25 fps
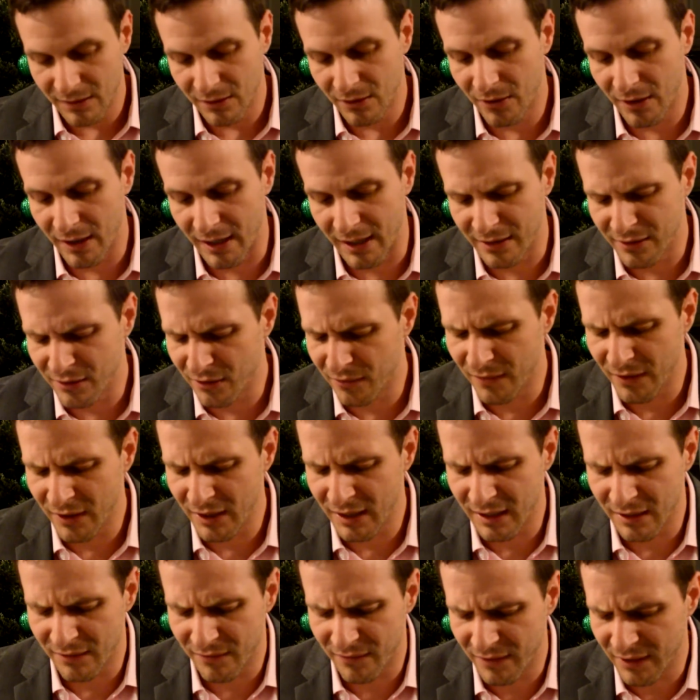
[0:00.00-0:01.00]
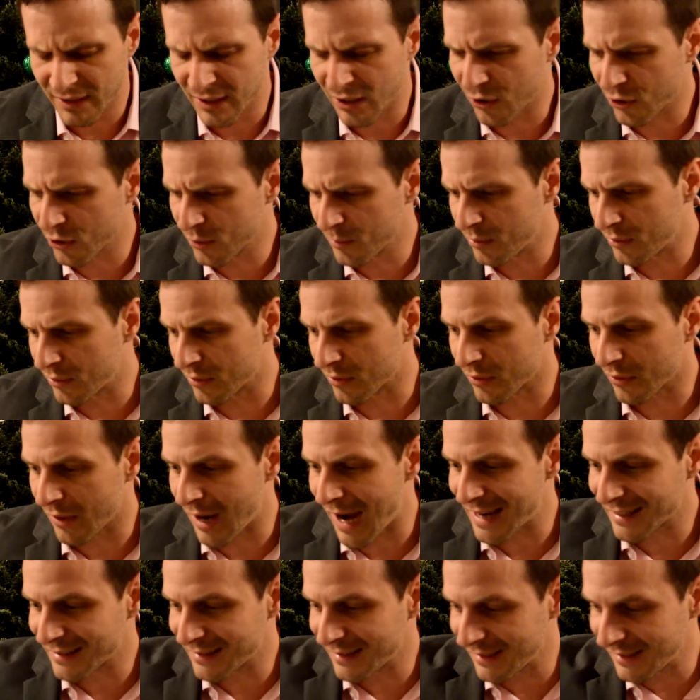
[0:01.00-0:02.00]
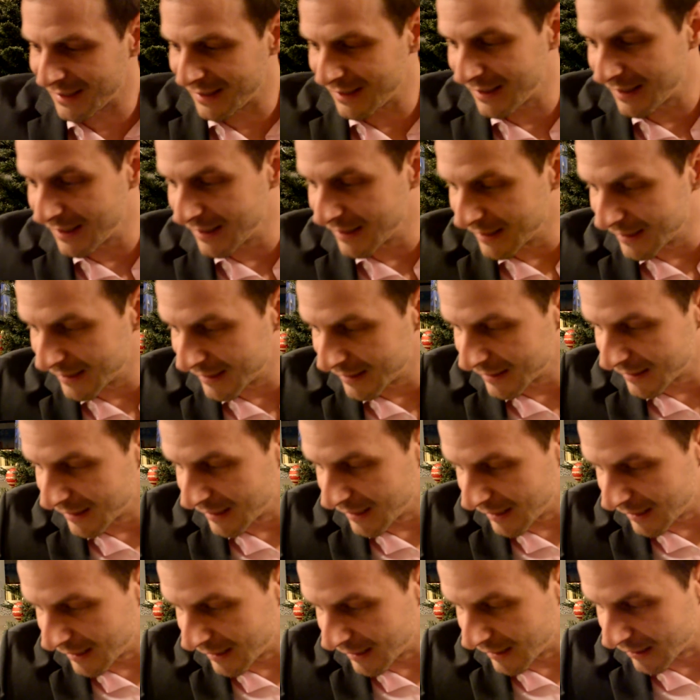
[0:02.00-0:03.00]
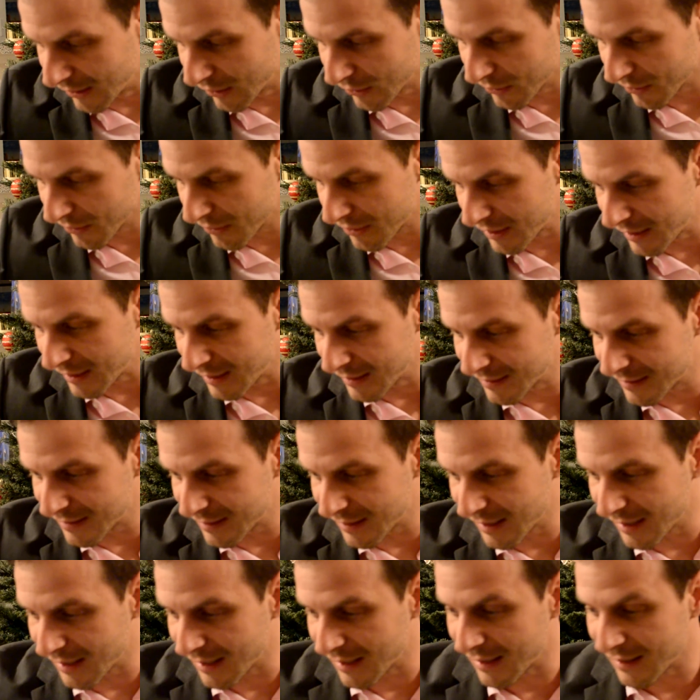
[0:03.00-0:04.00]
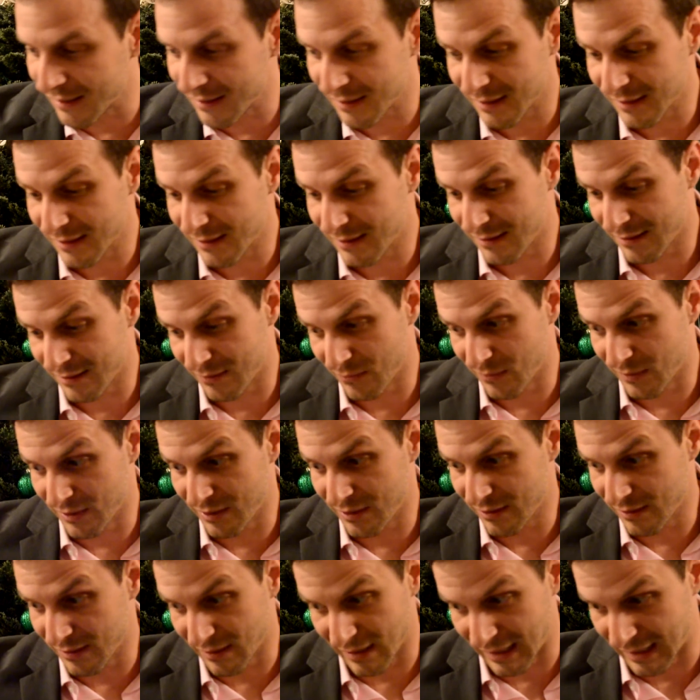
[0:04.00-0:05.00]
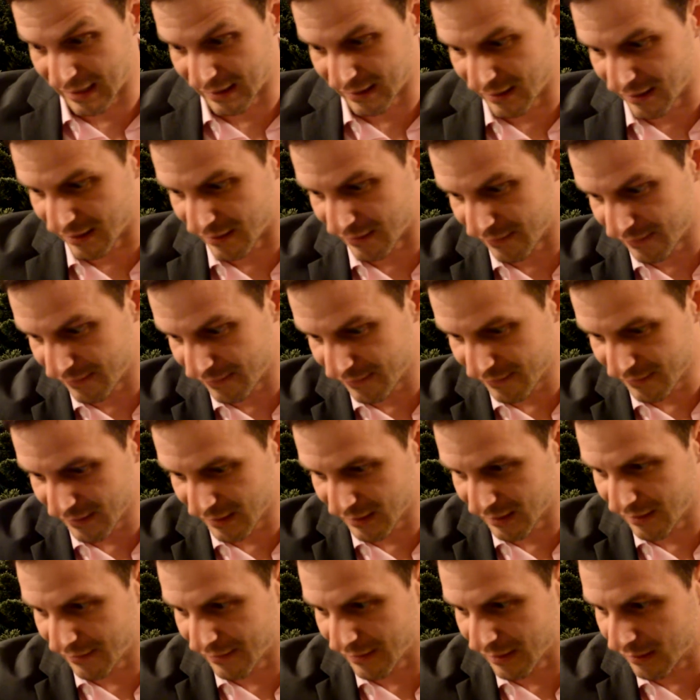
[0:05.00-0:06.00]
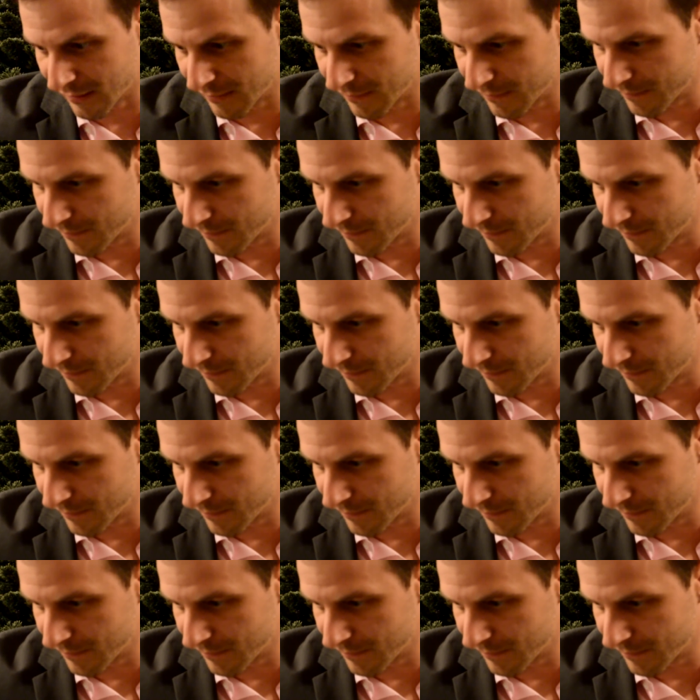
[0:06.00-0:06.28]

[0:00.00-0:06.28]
Great. It's a very, very herbal, grassy, earthy scent, which I love. Love it.